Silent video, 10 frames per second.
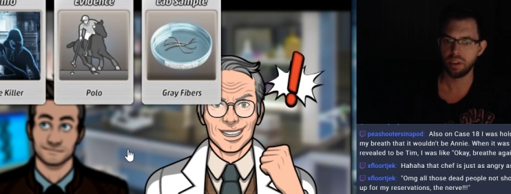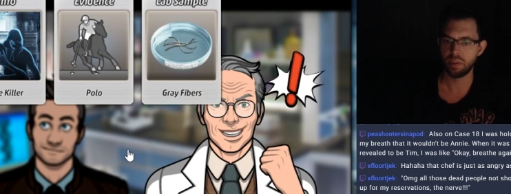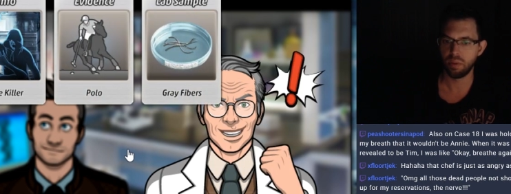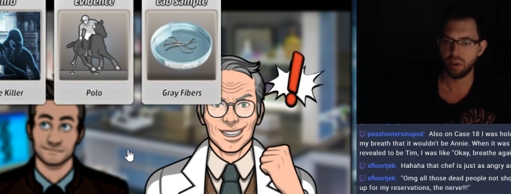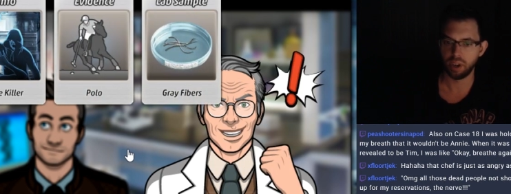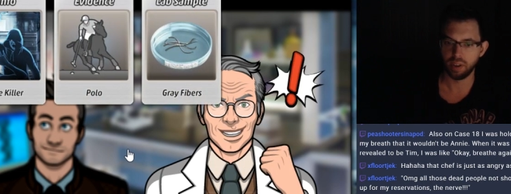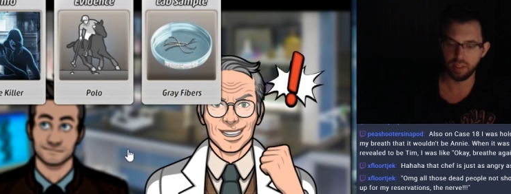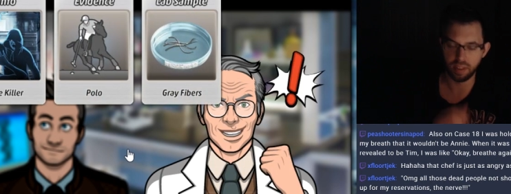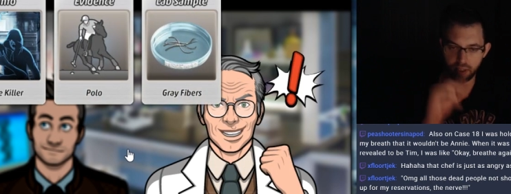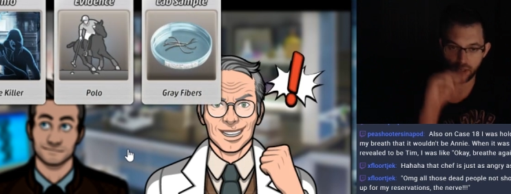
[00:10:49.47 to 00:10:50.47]
Speaker 1: in the sport,
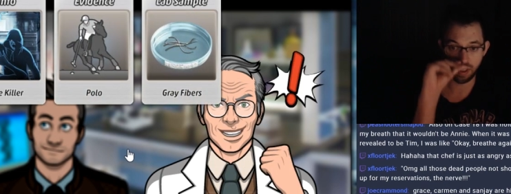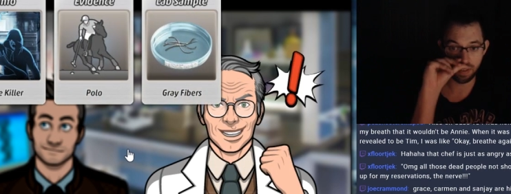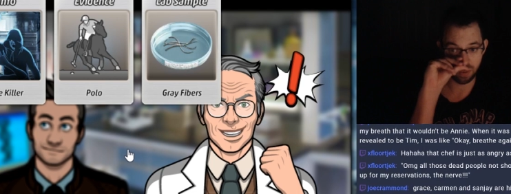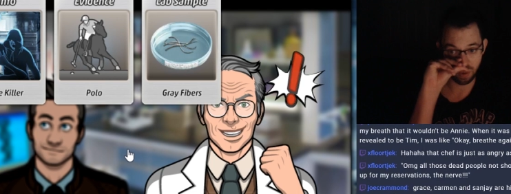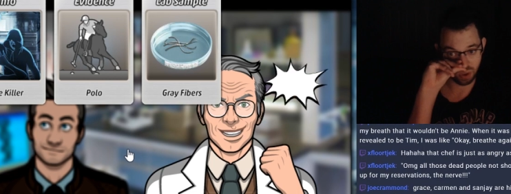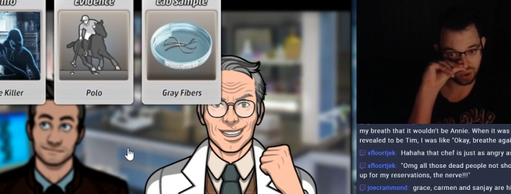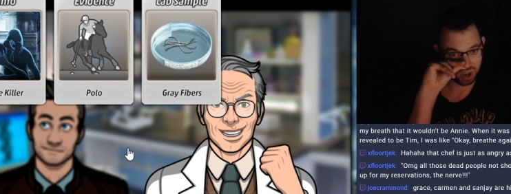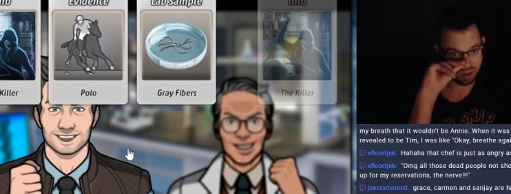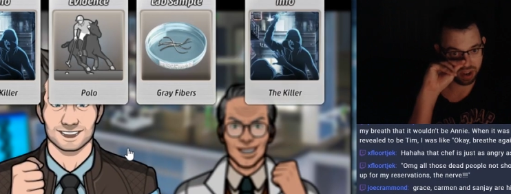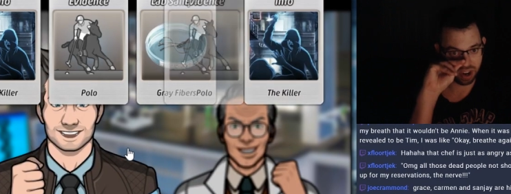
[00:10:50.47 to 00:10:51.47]
given that they left horse
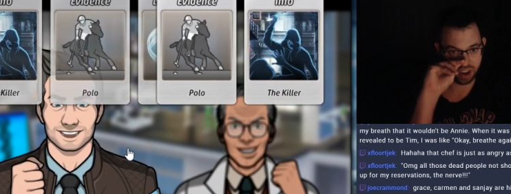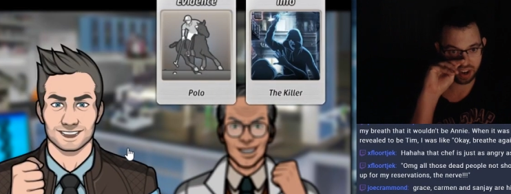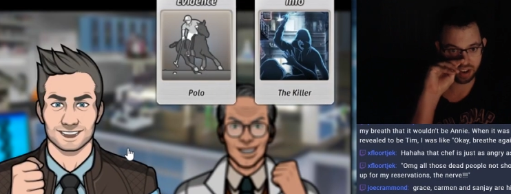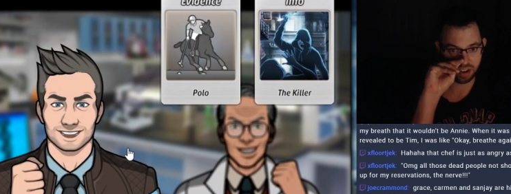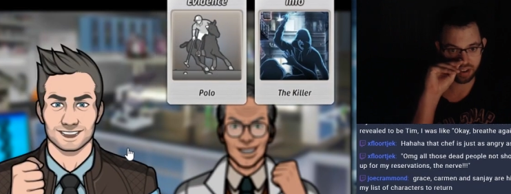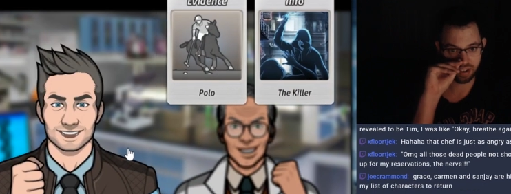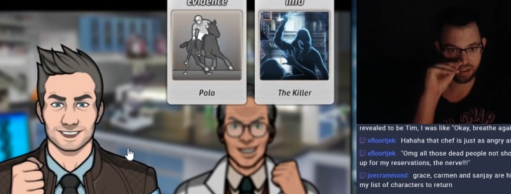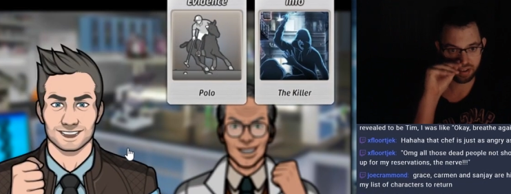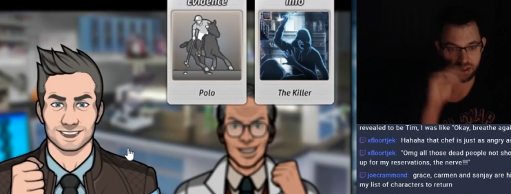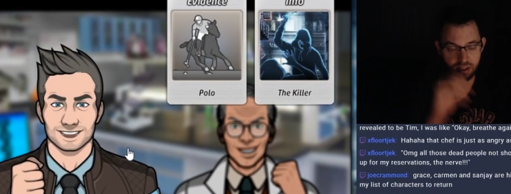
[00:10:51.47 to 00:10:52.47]
hair behind.
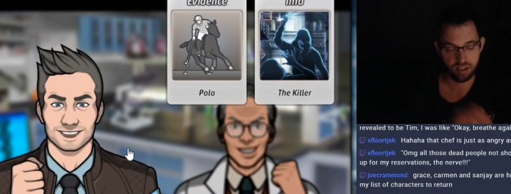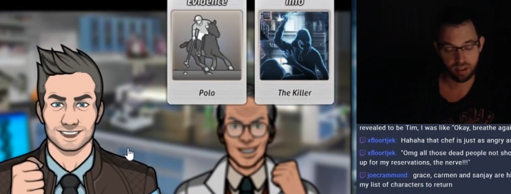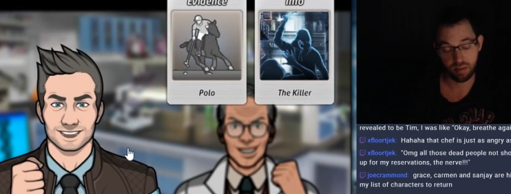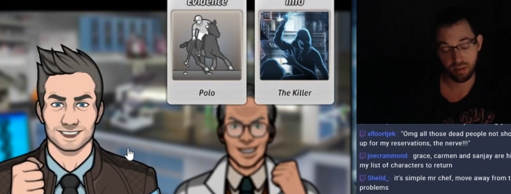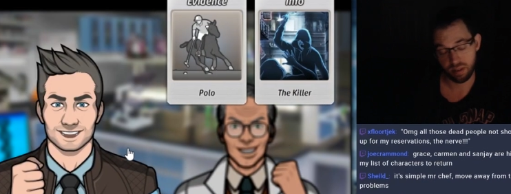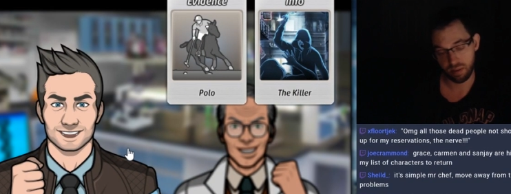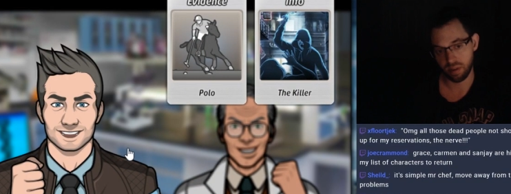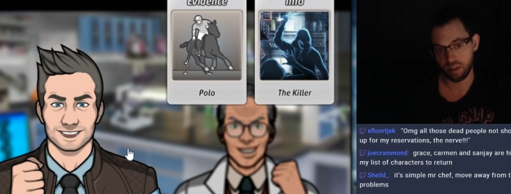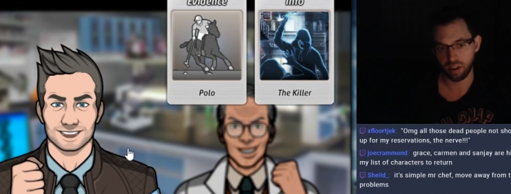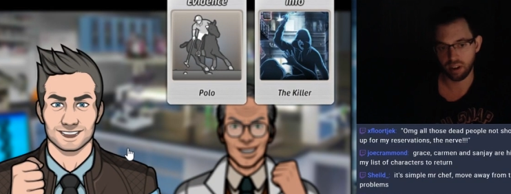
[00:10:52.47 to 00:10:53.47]

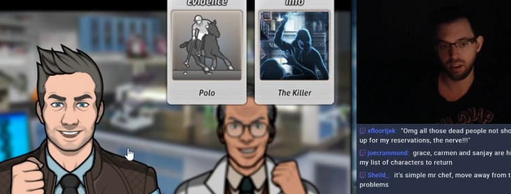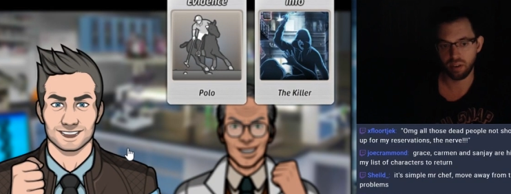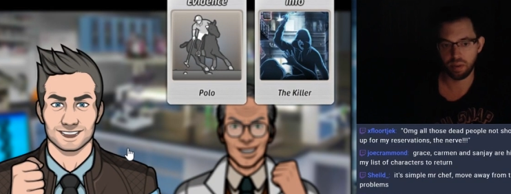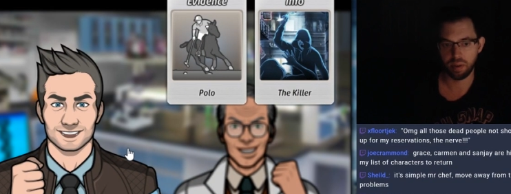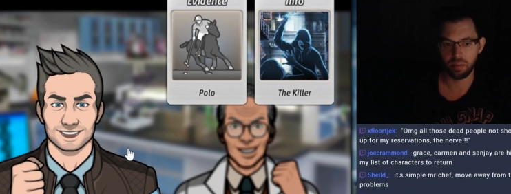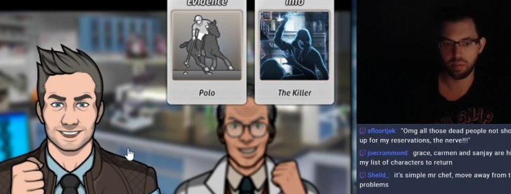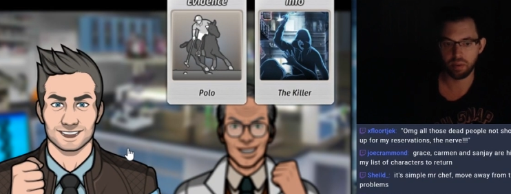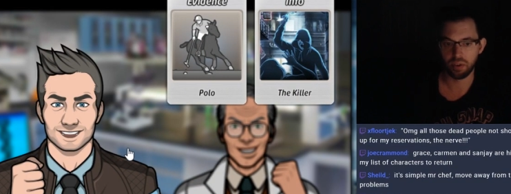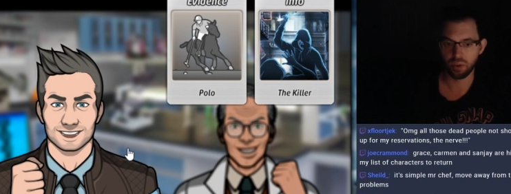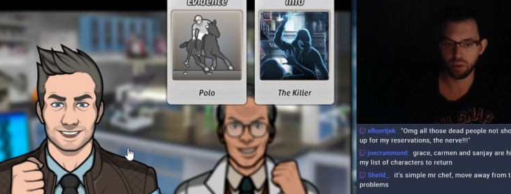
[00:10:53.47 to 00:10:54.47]
Well, our killer may
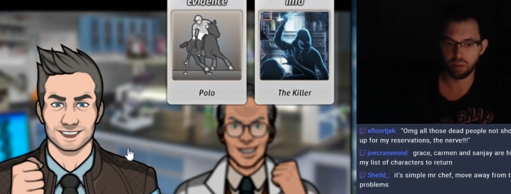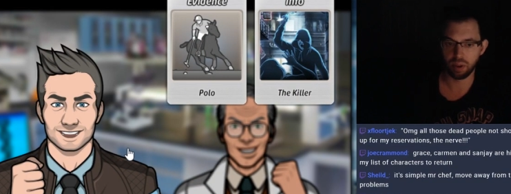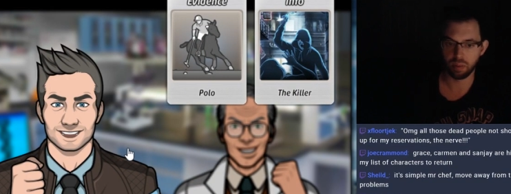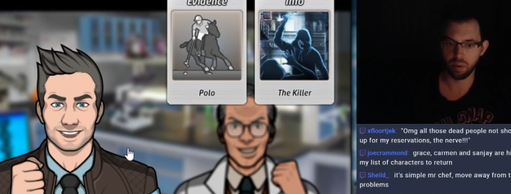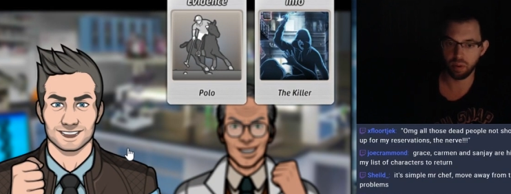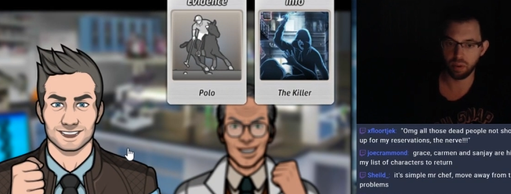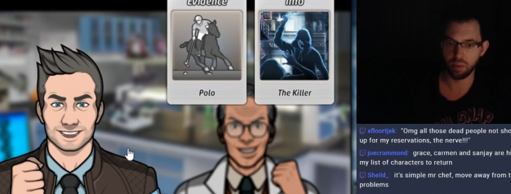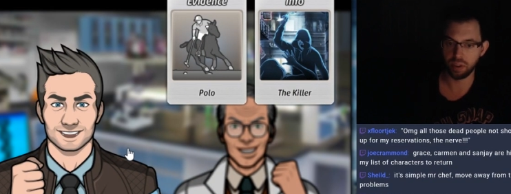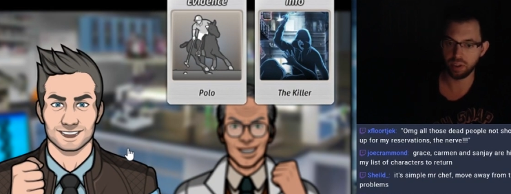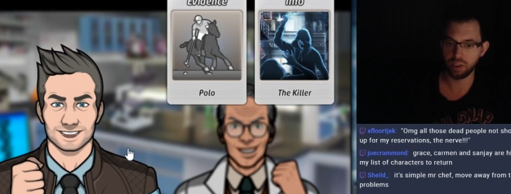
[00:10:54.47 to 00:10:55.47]
enjoy playing polo,
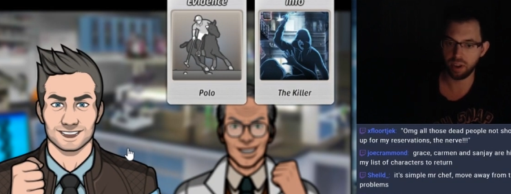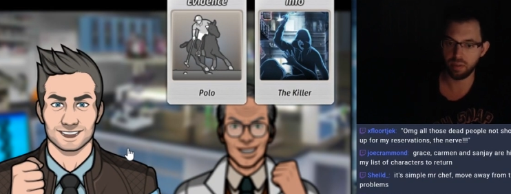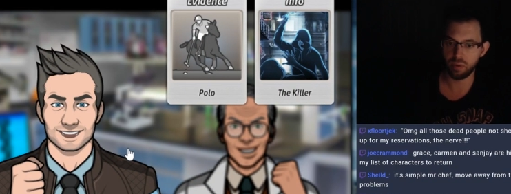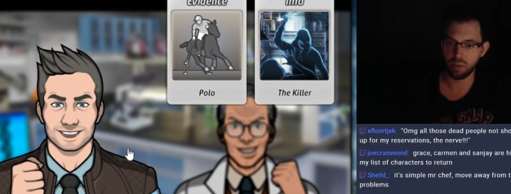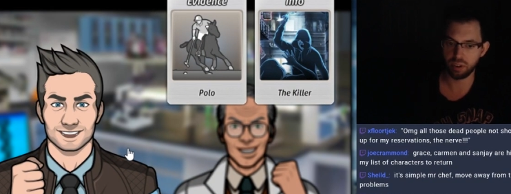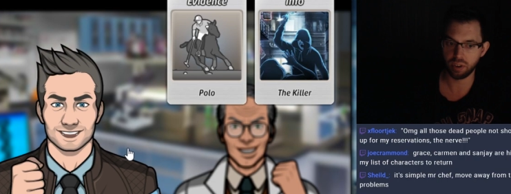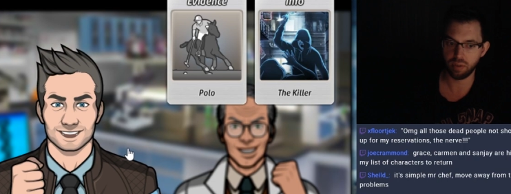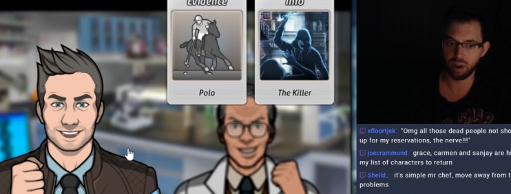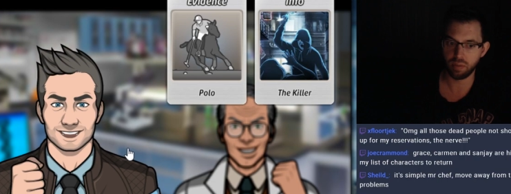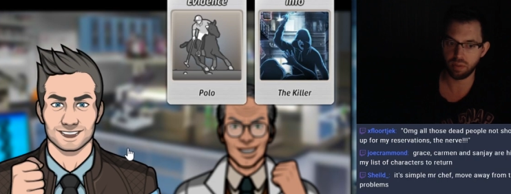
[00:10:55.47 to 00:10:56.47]
but they'll stop horsing
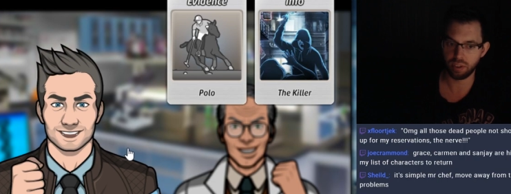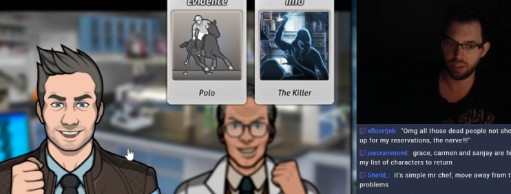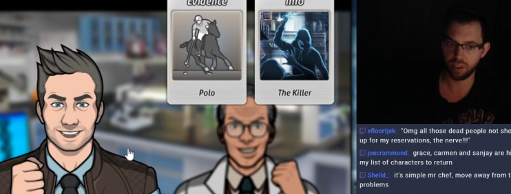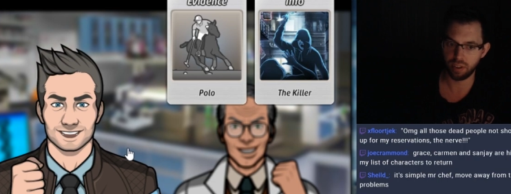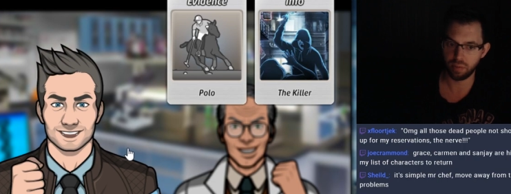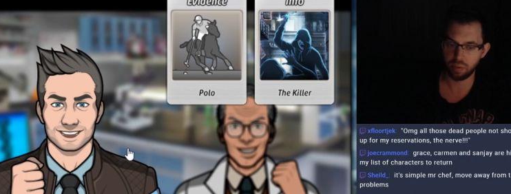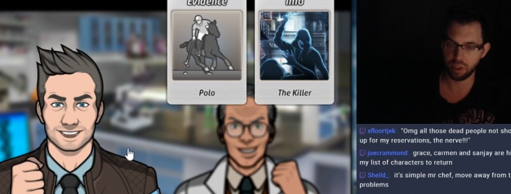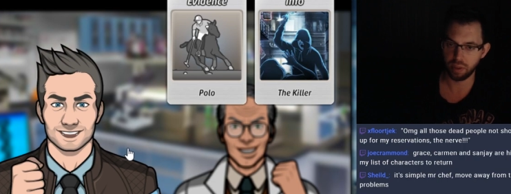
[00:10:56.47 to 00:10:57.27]
around once you, you've put